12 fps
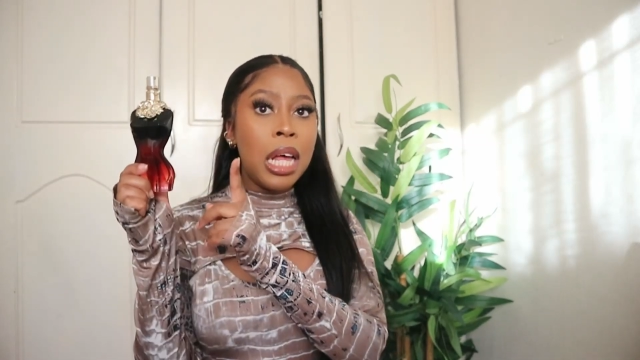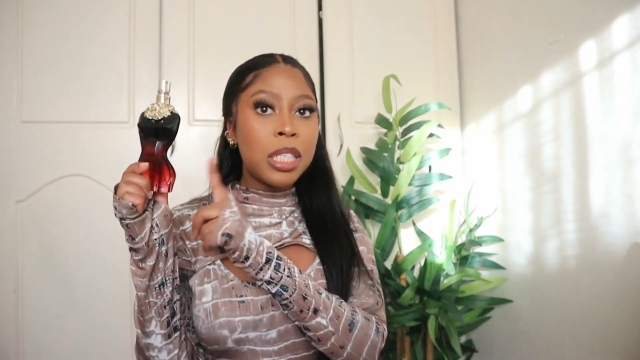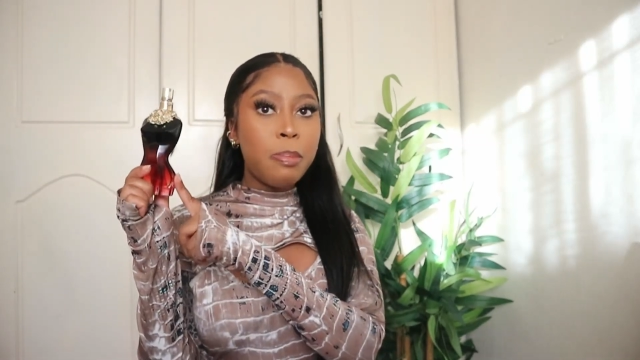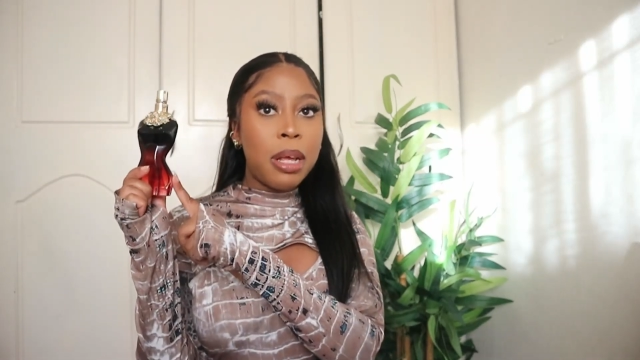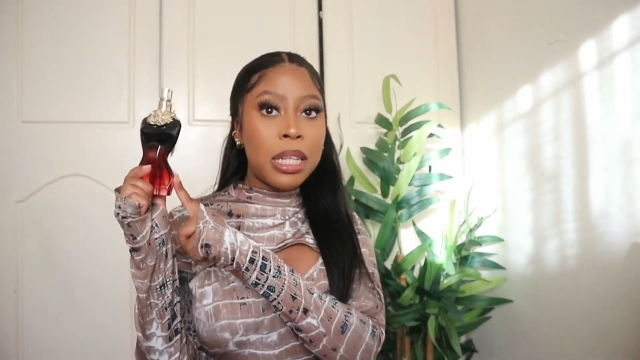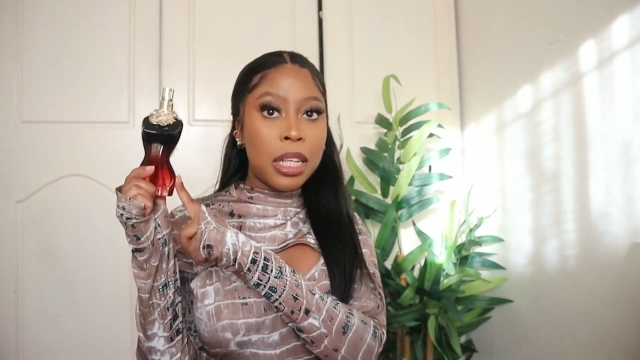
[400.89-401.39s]

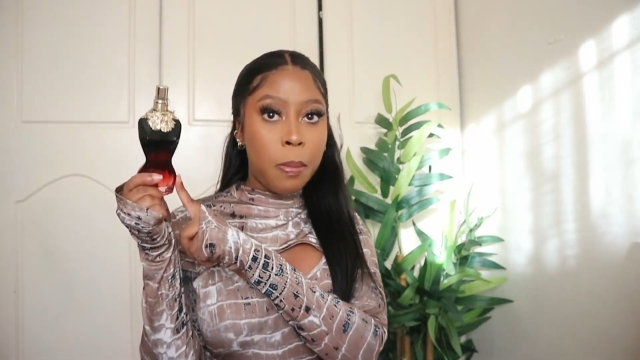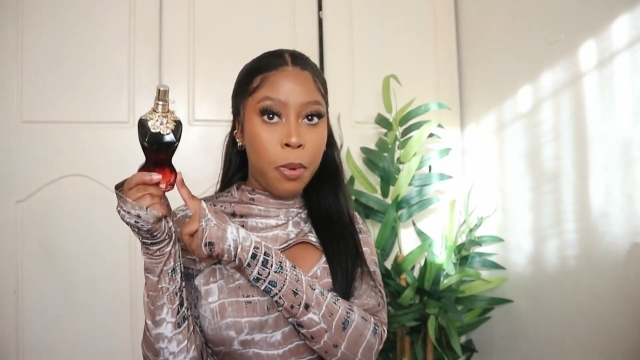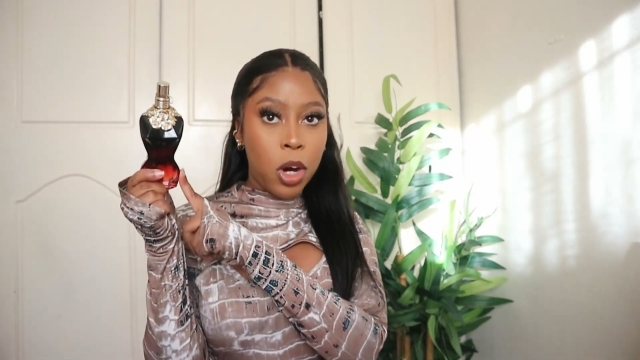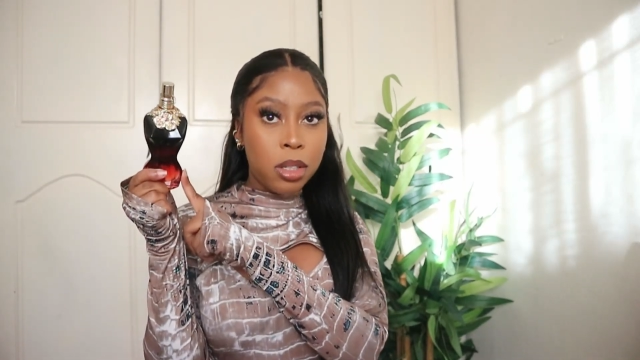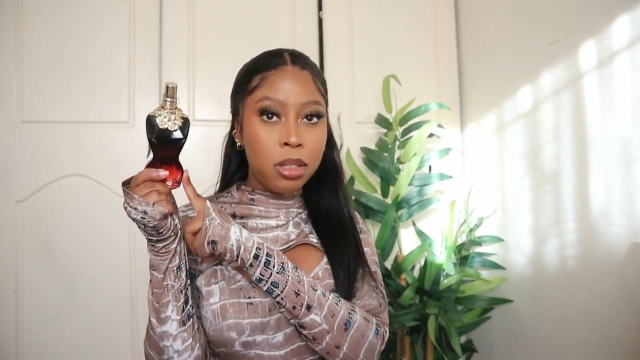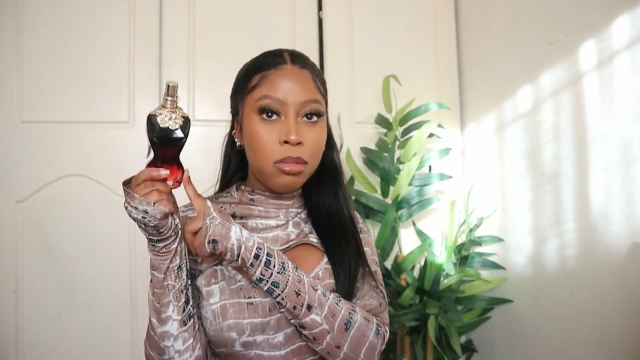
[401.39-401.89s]
Smells like the
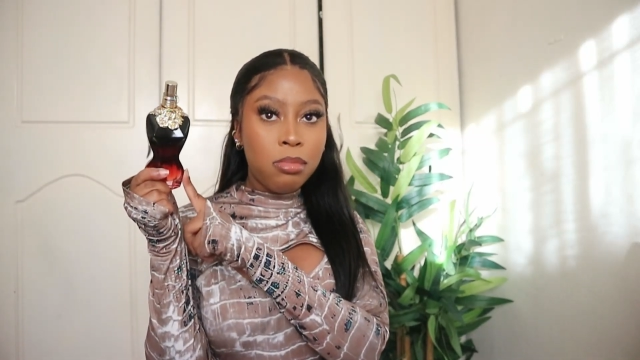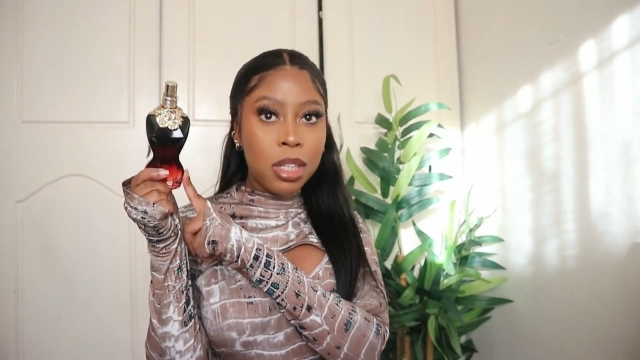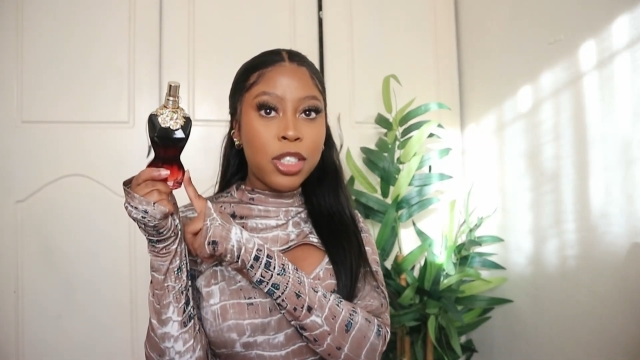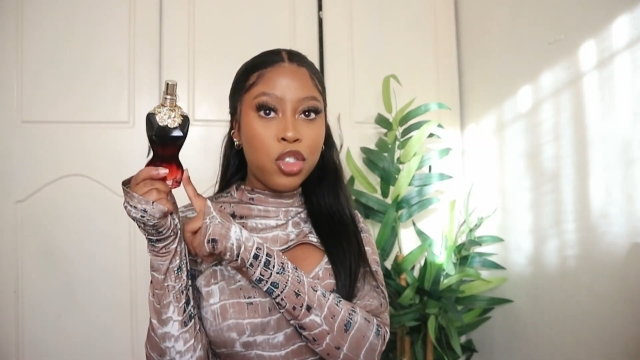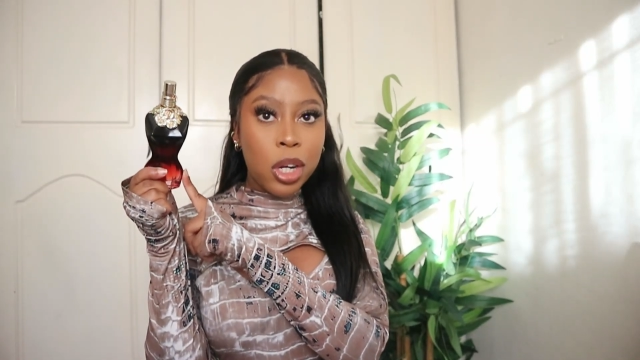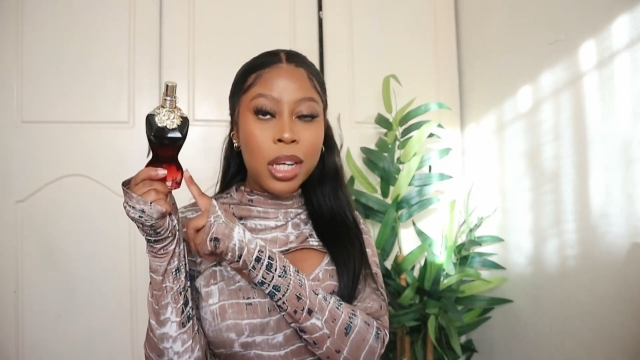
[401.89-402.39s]
bottle.
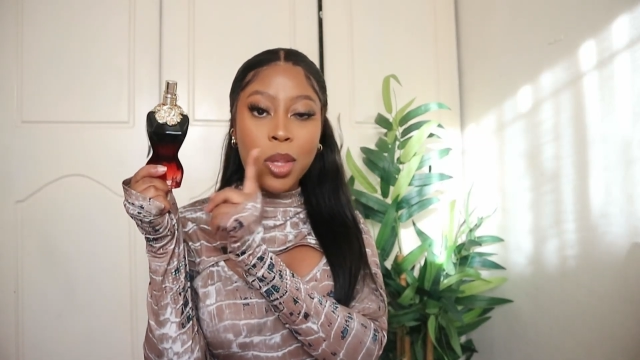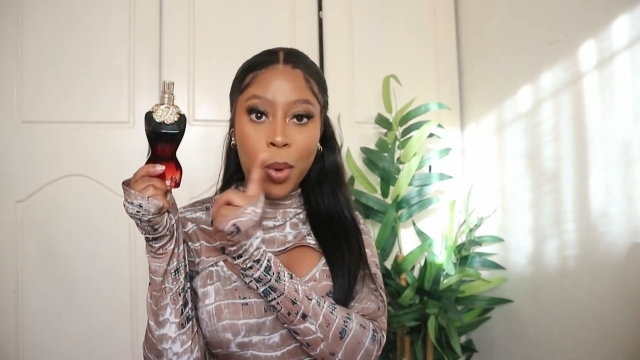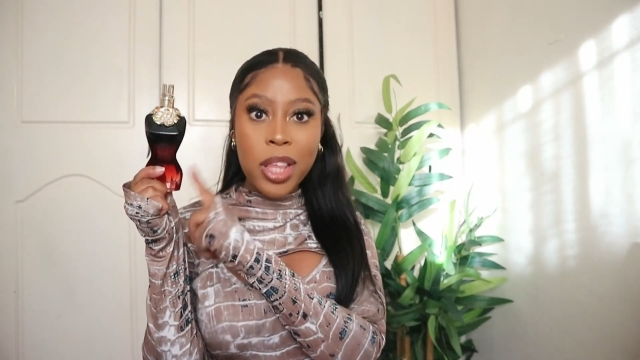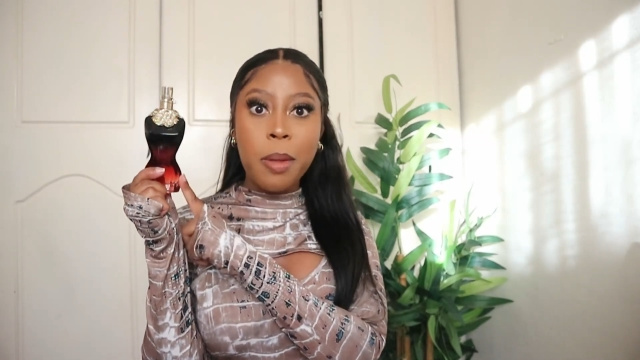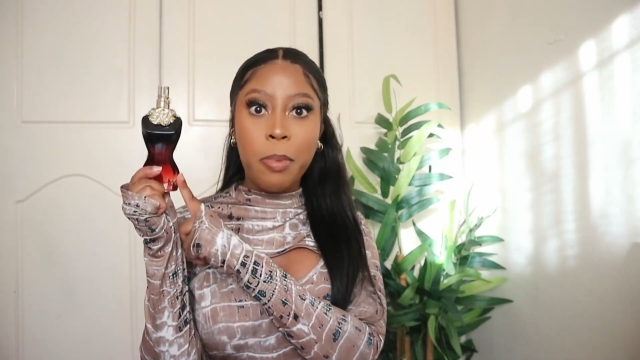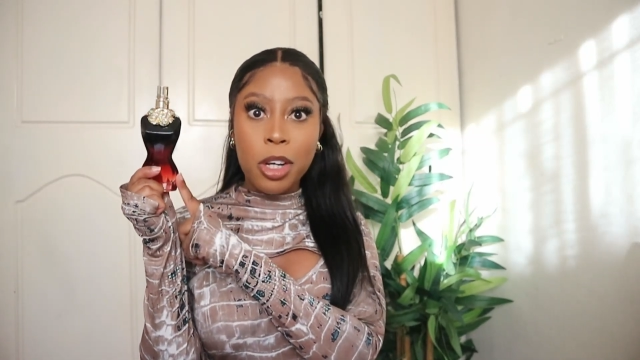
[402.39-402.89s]
Literally, the
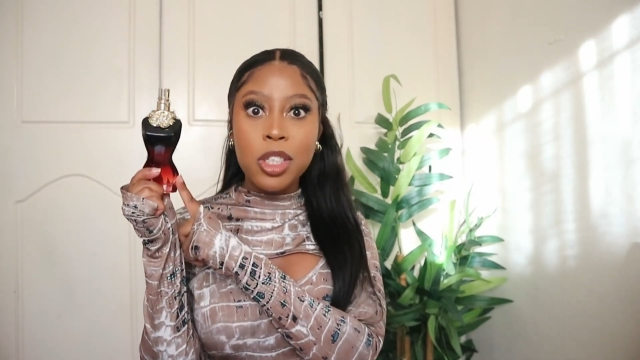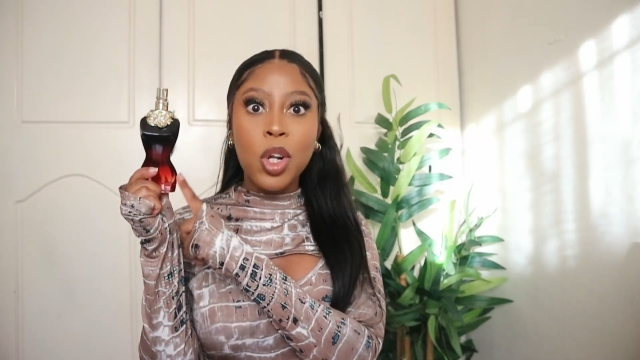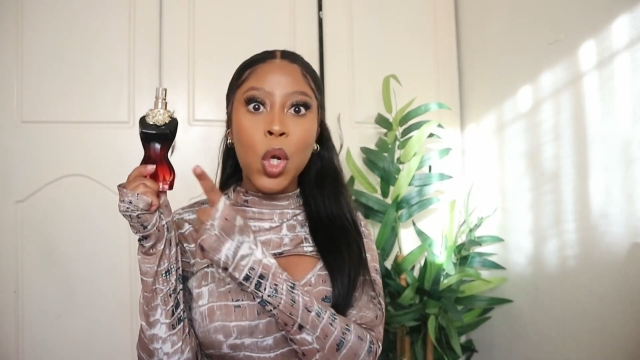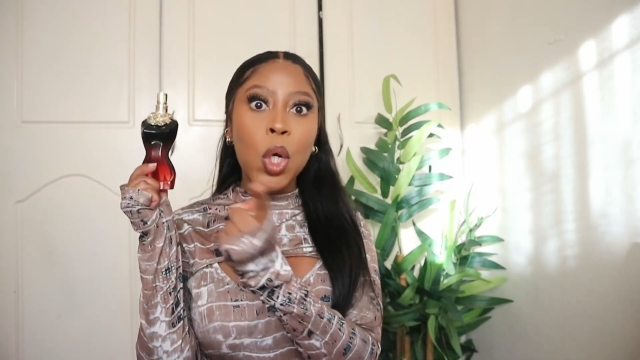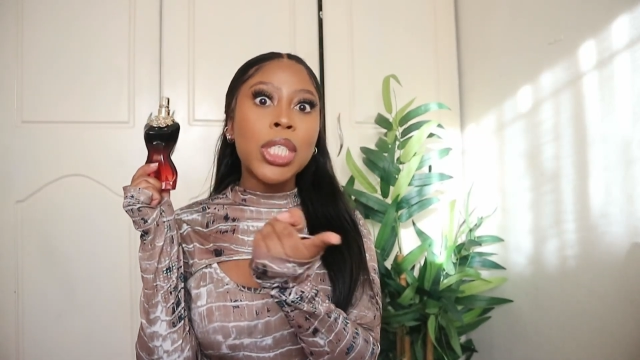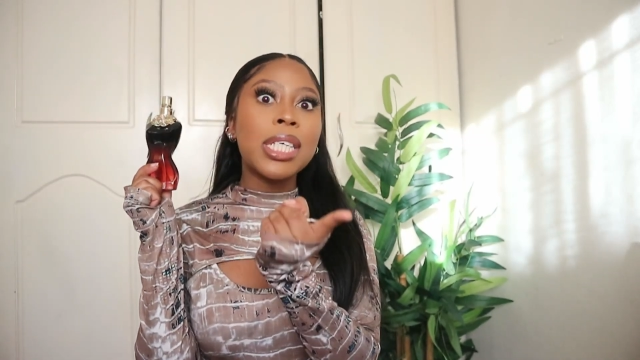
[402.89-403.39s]
way the bottle
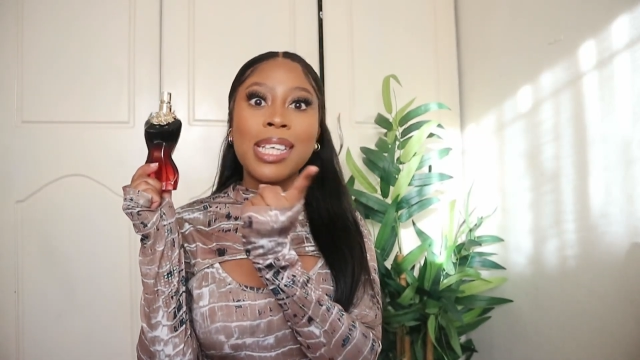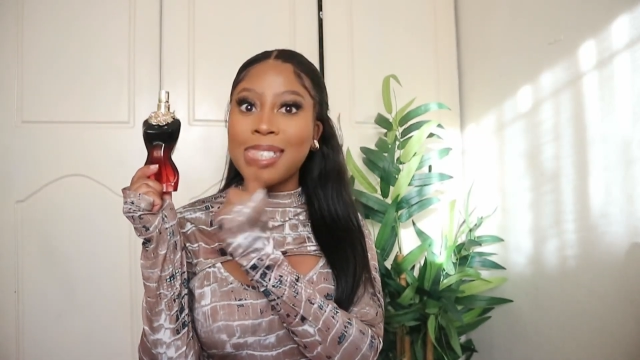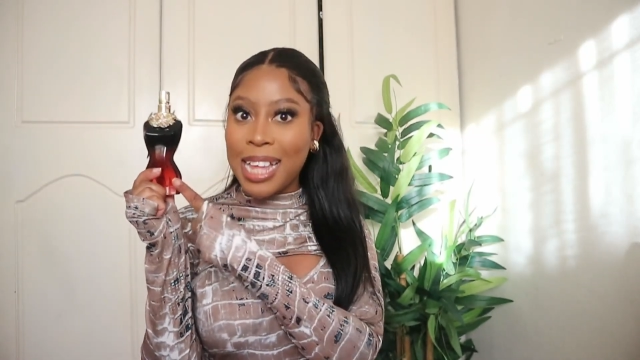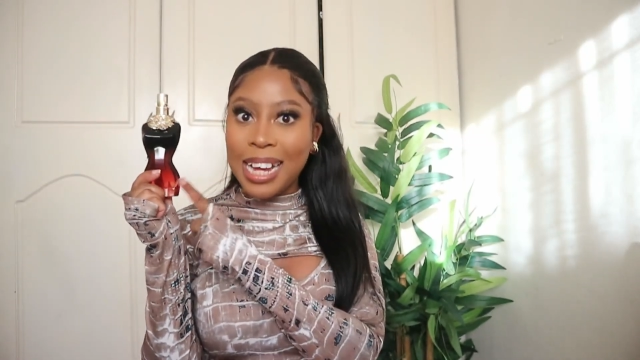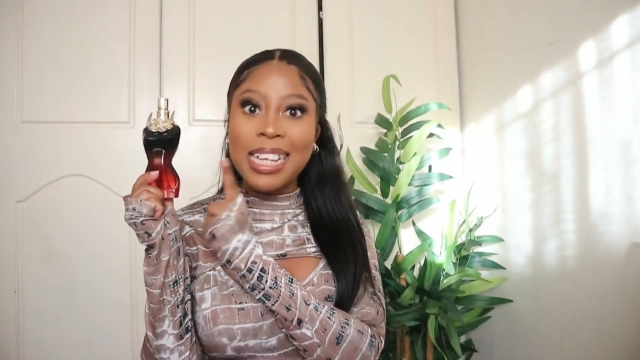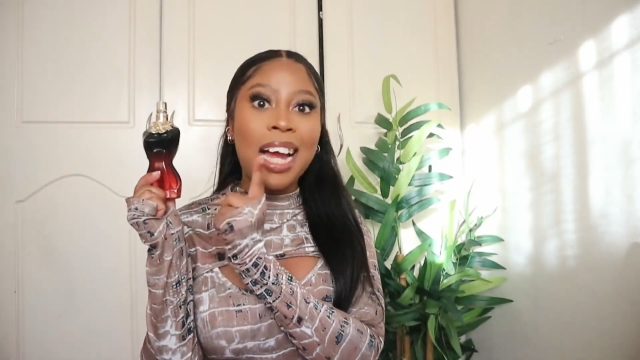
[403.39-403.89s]
looks is
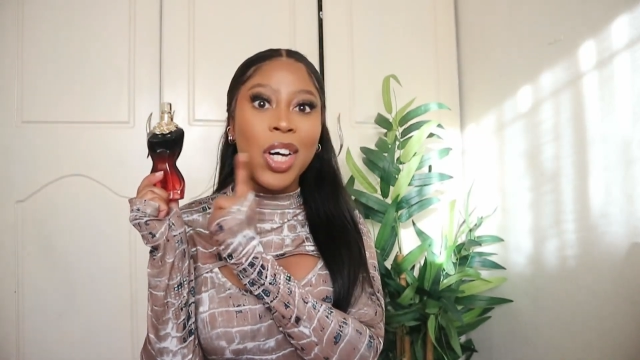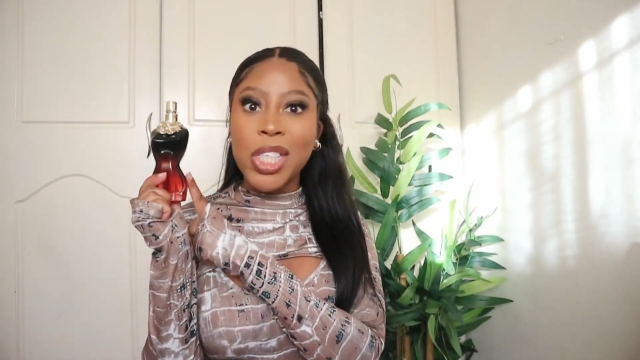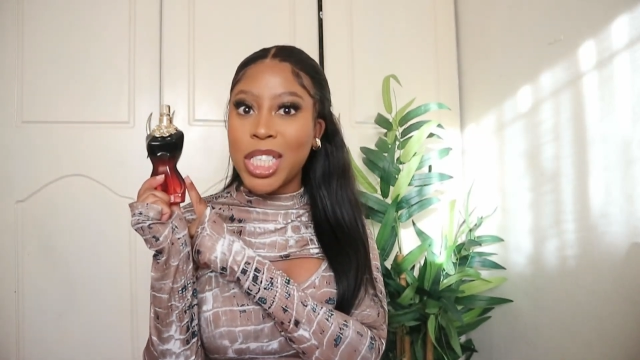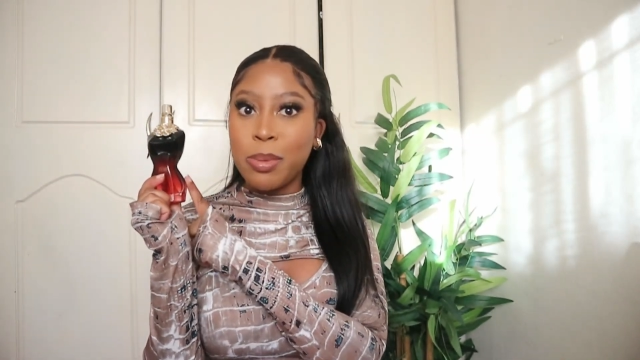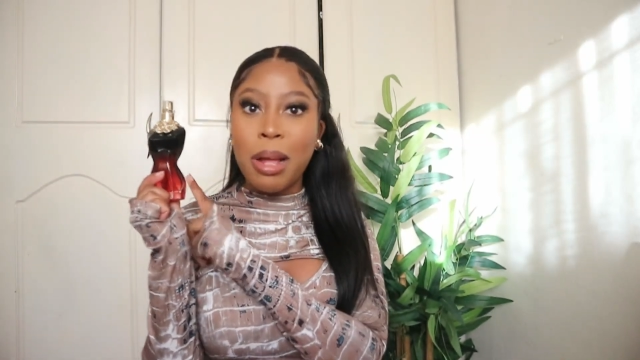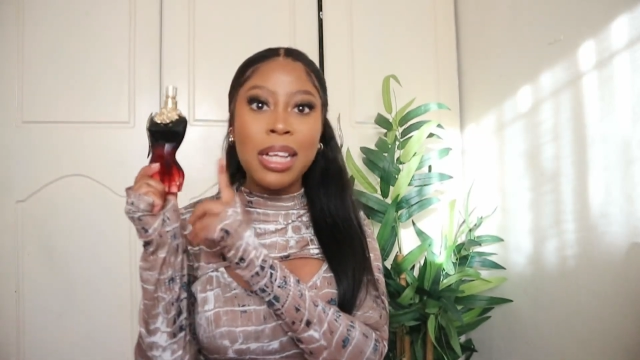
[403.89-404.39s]
exactly how
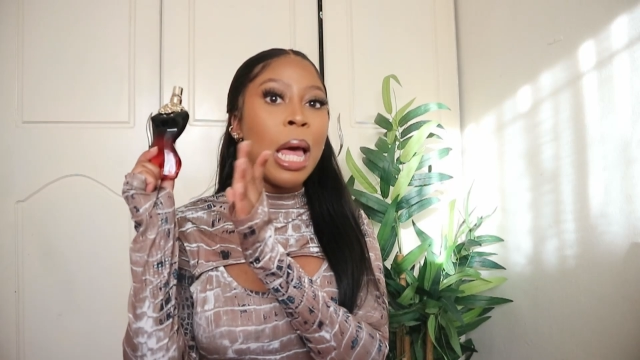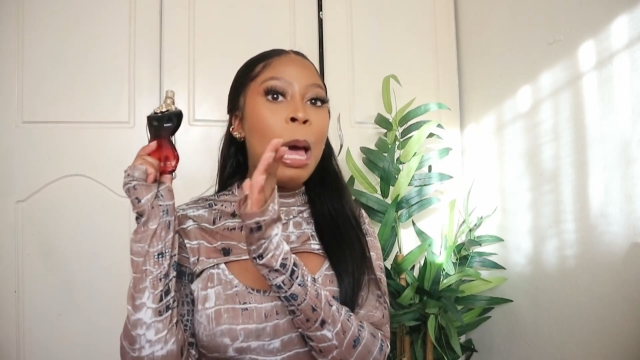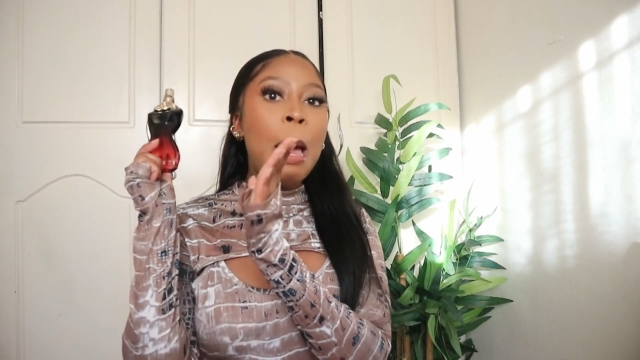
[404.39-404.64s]
this smells.